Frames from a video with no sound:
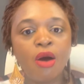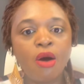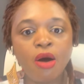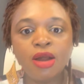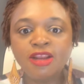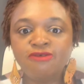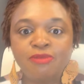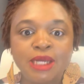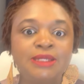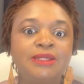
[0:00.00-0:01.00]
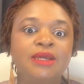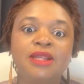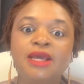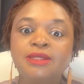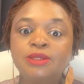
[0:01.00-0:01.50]
all of my
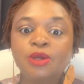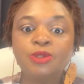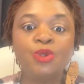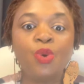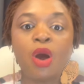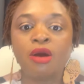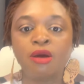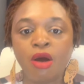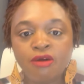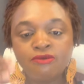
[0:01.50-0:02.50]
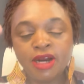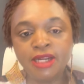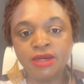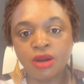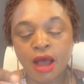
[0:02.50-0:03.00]
CNAs, those who are
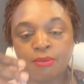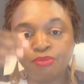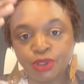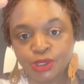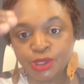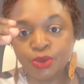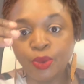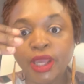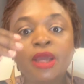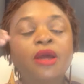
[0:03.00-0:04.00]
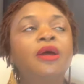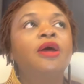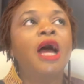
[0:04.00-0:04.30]
already not pursuing